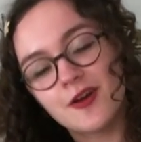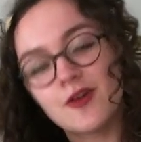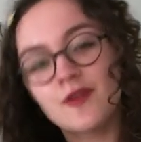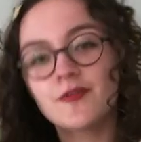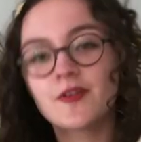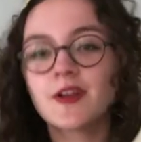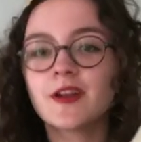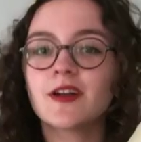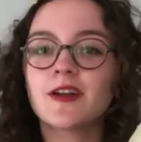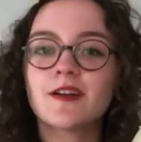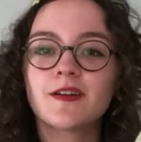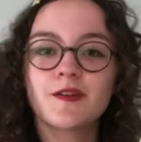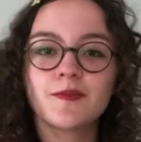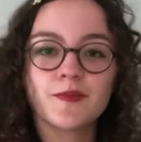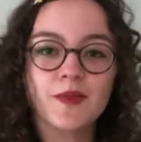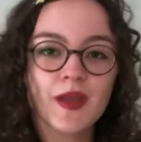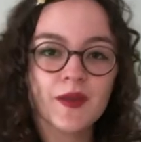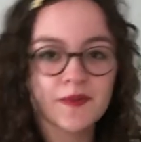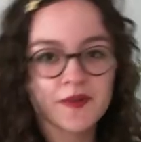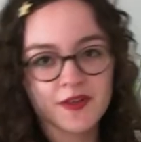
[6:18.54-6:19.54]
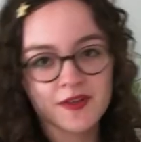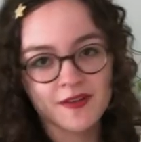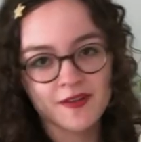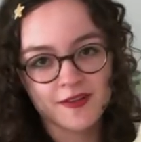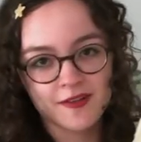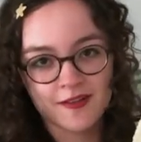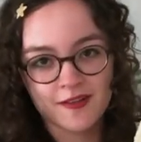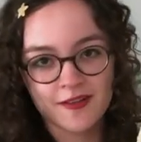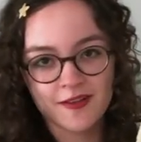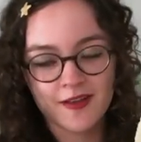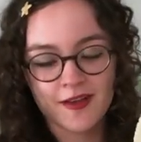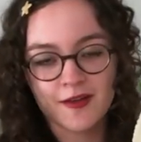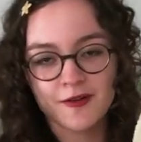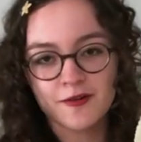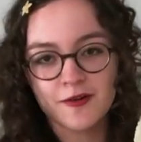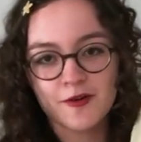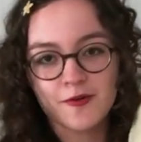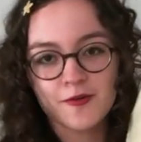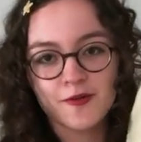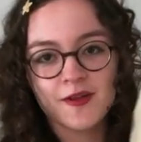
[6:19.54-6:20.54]
over here, maybe? I
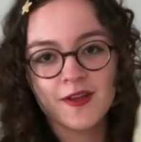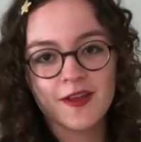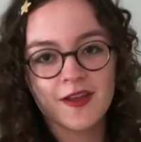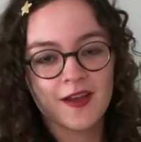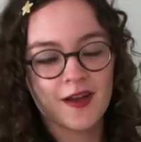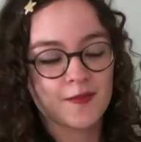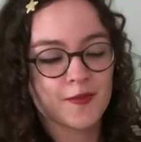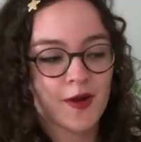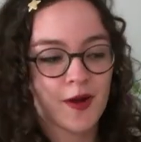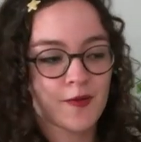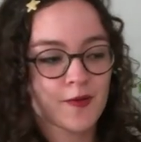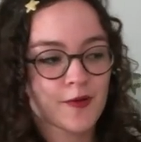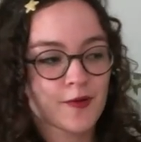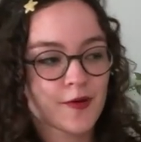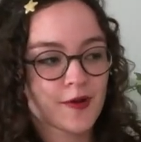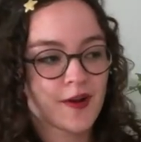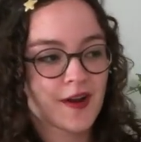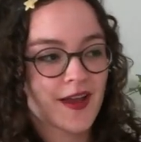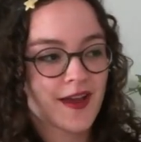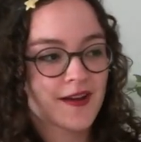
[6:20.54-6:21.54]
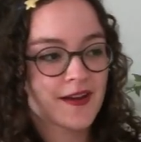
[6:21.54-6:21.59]
don't know. I'm not real good at